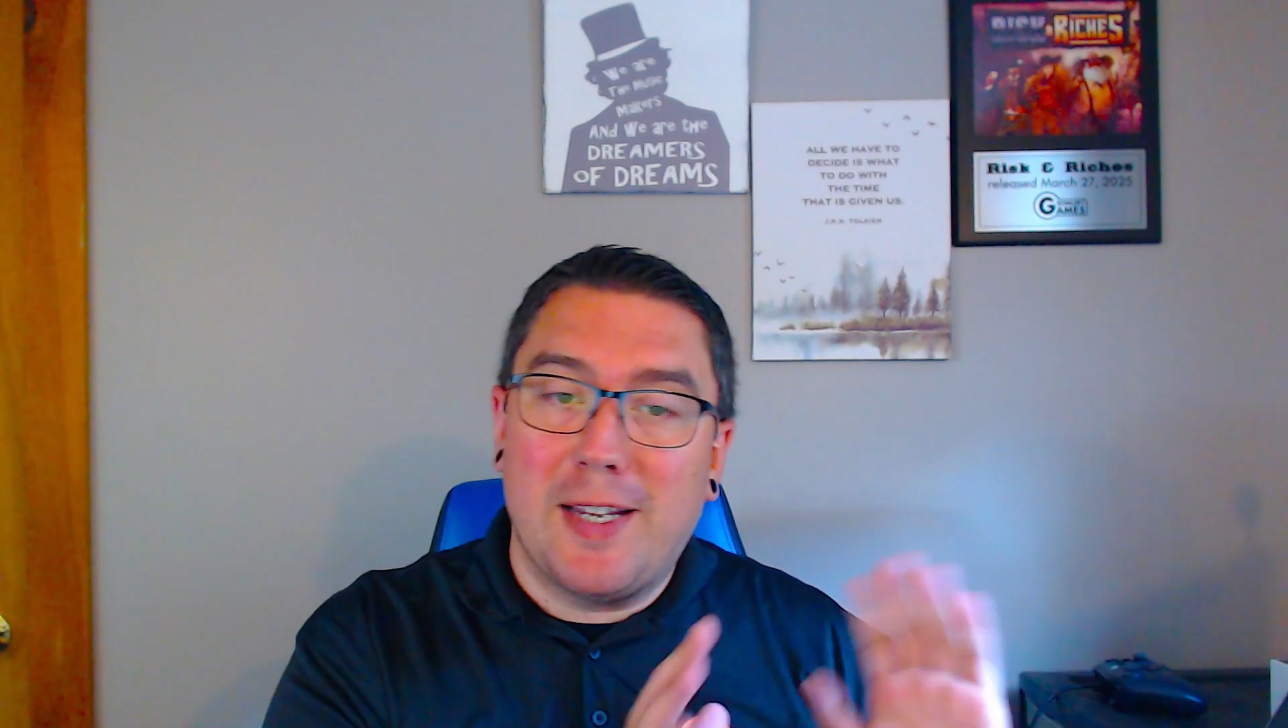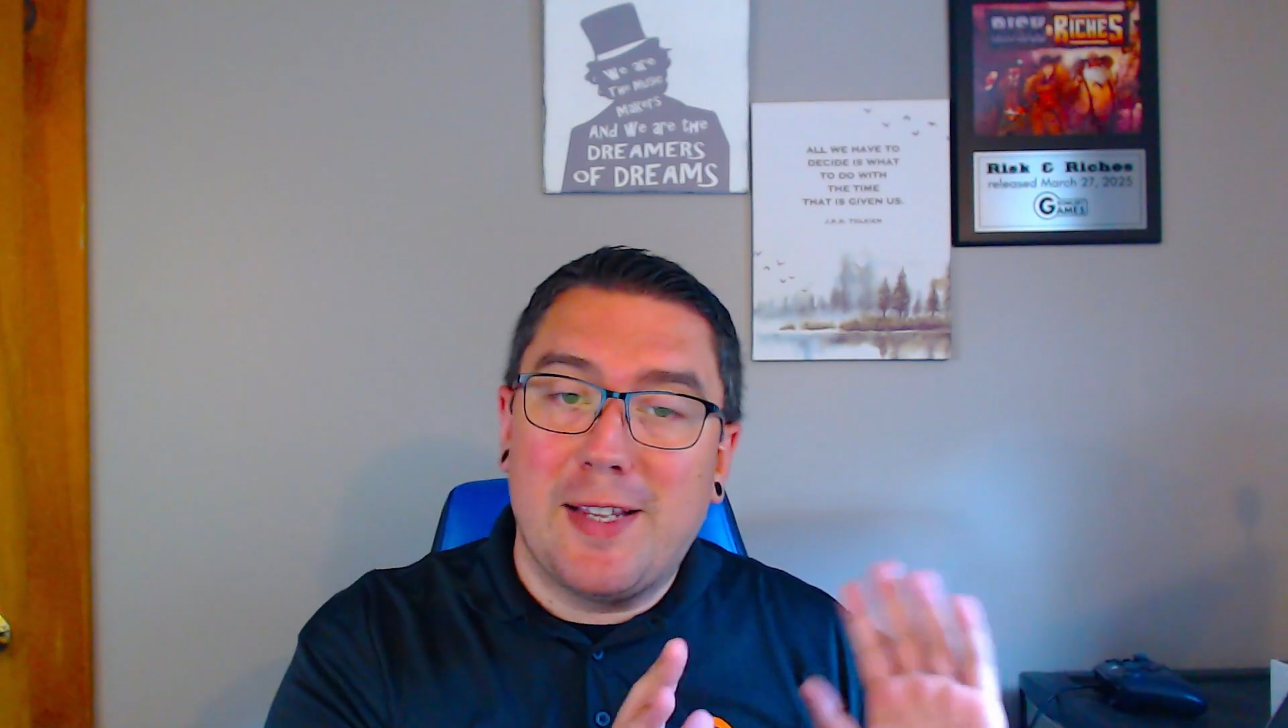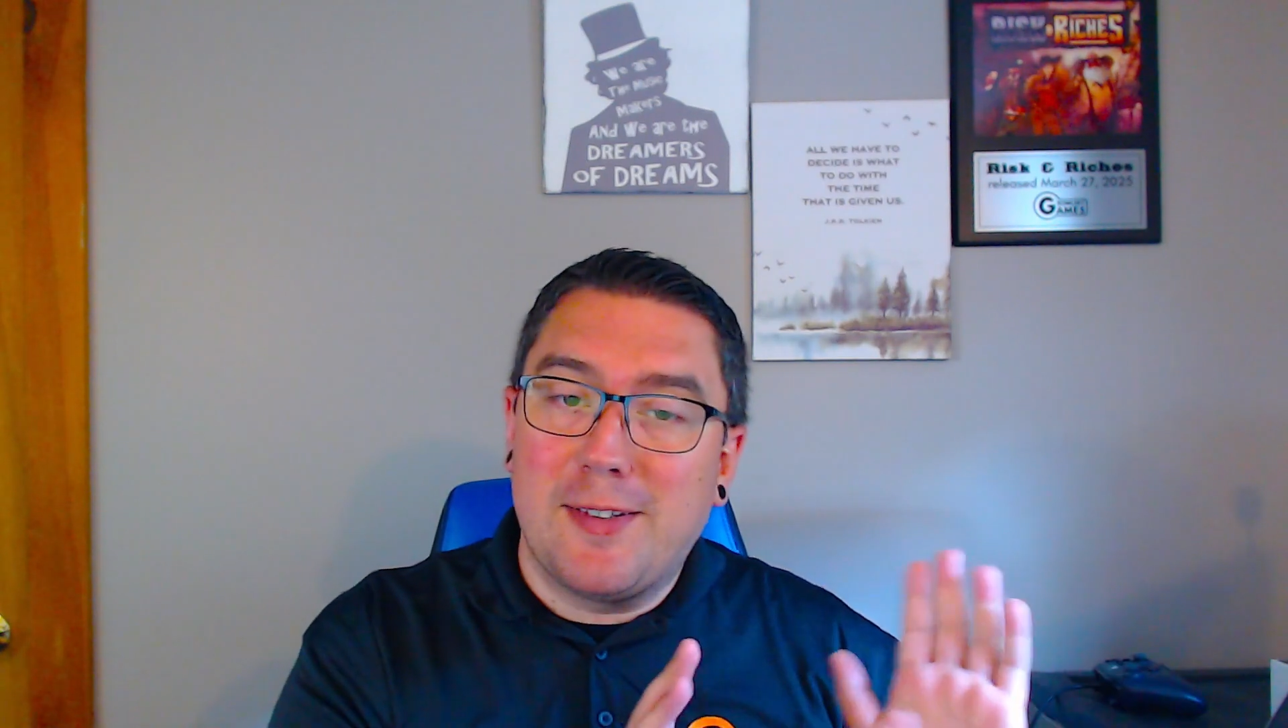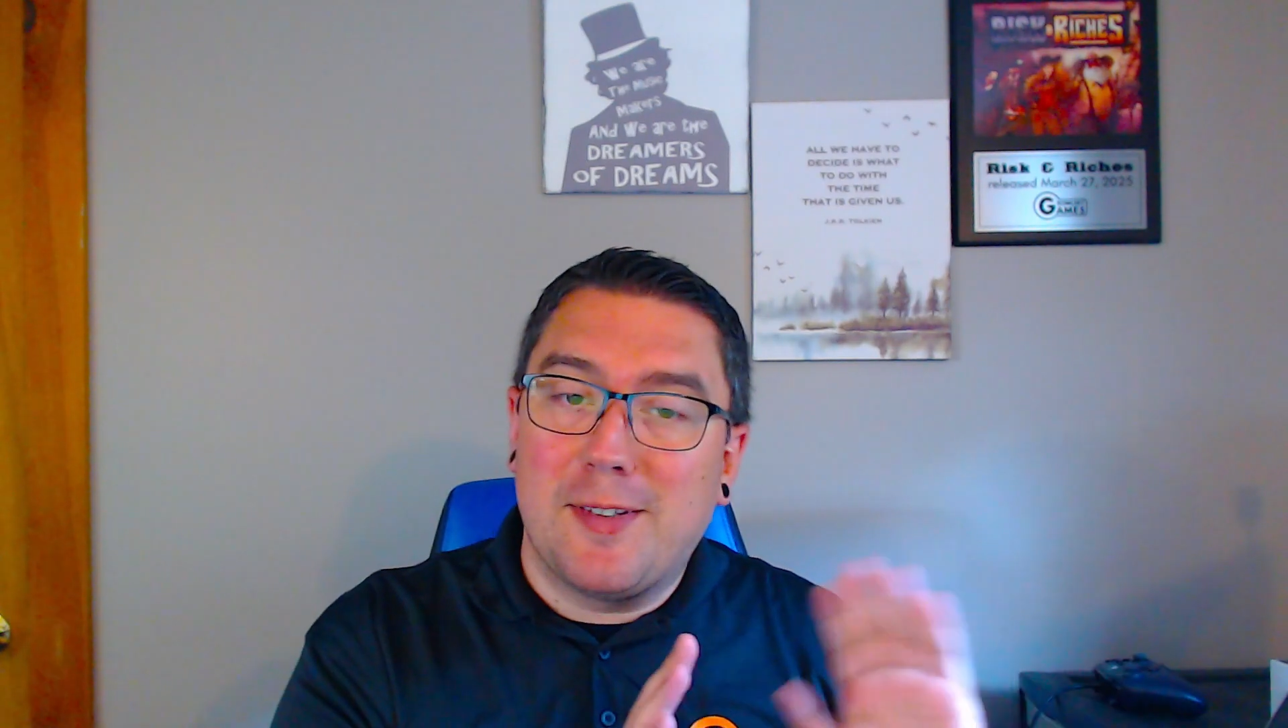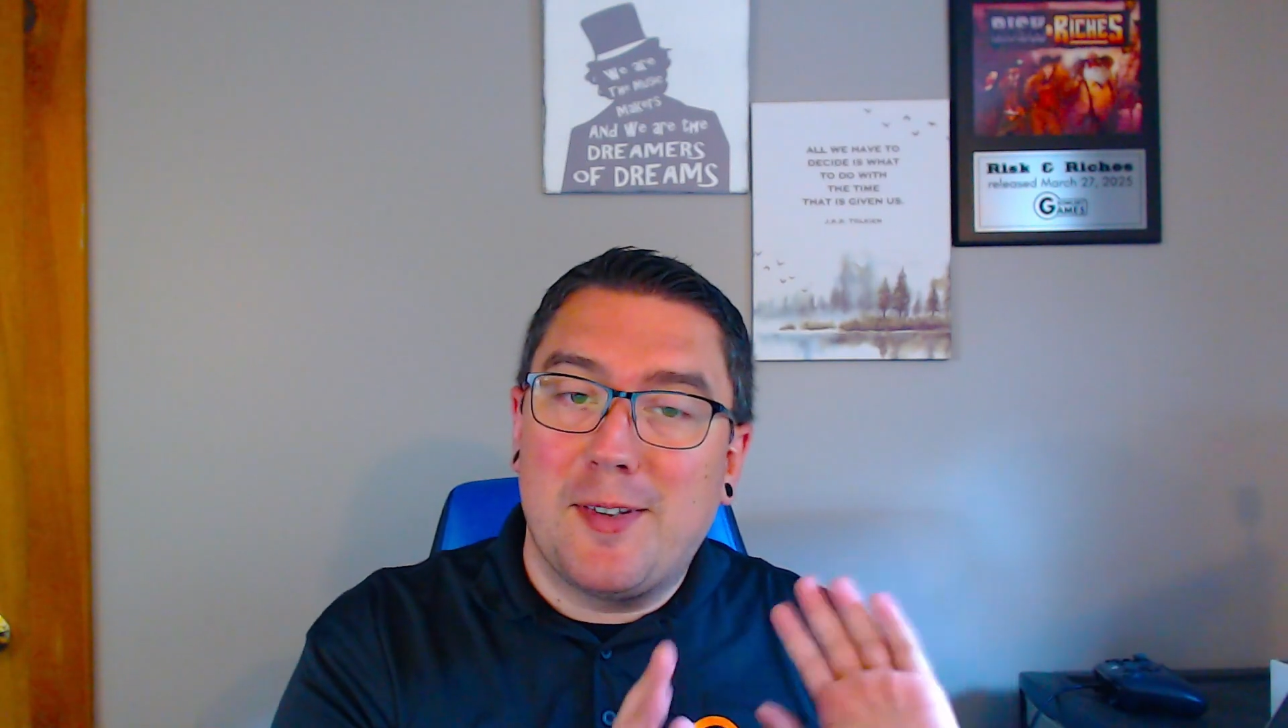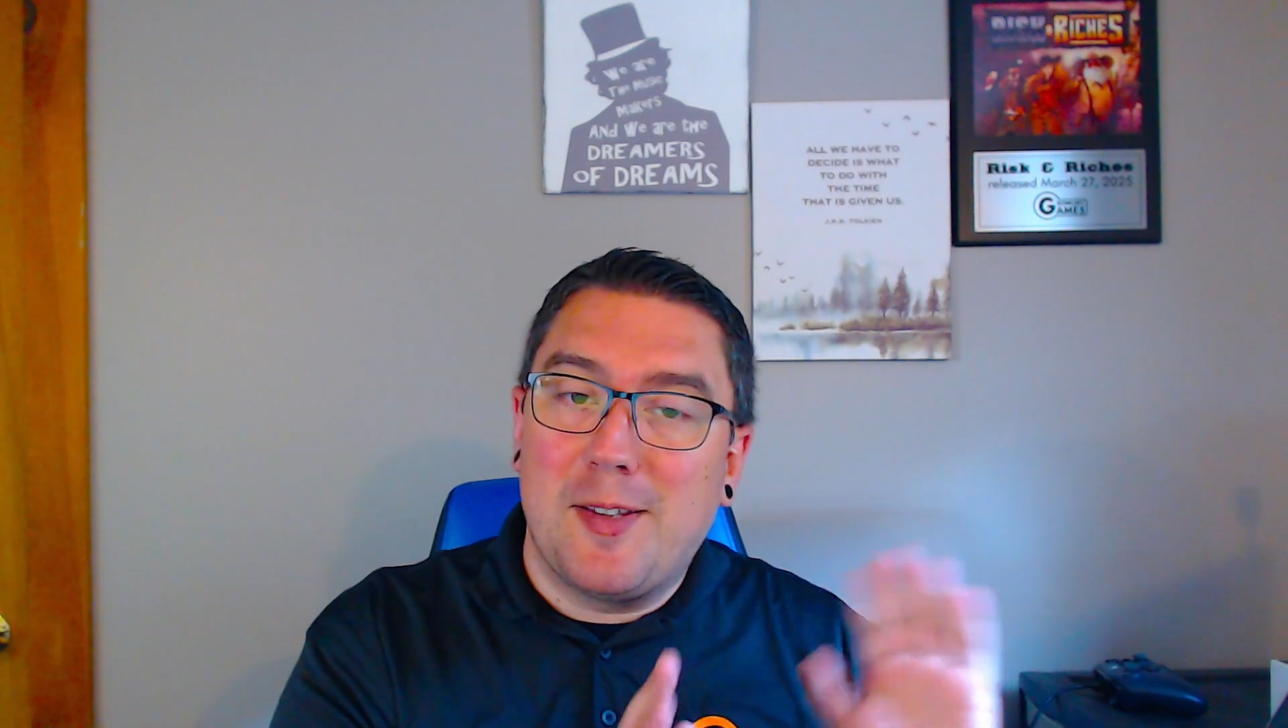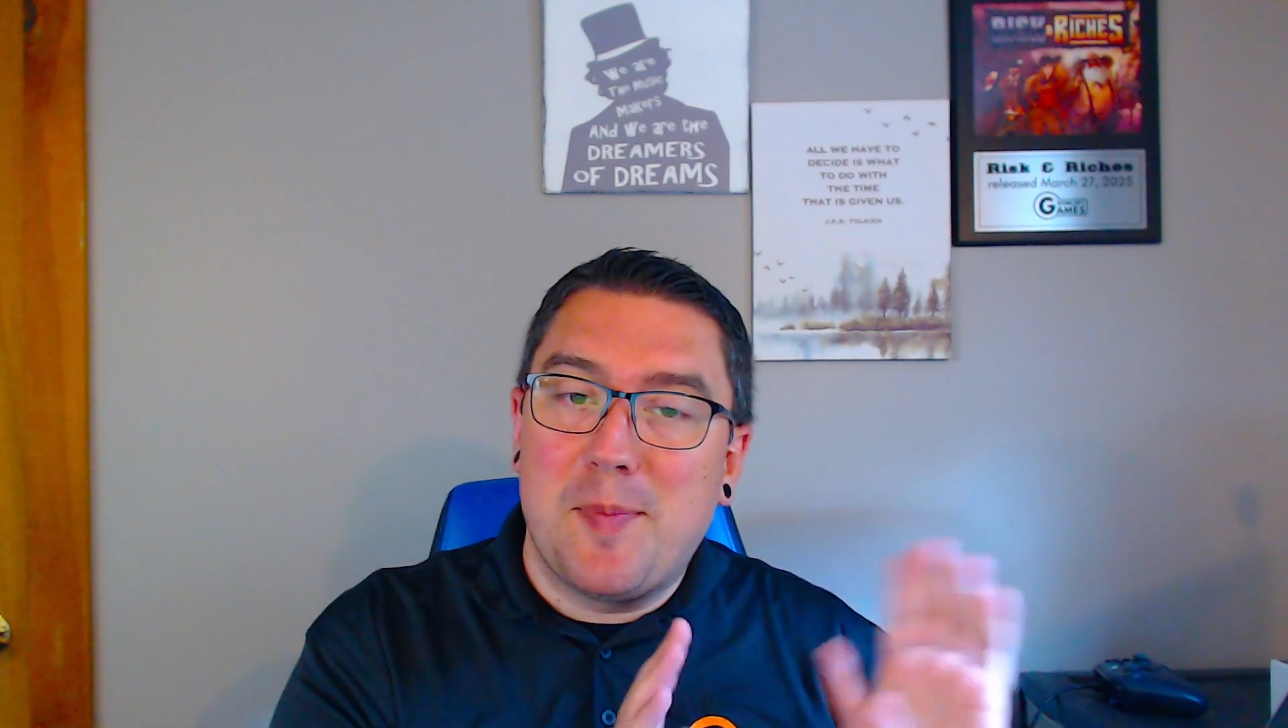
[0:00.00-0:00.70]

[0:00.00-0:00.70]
it in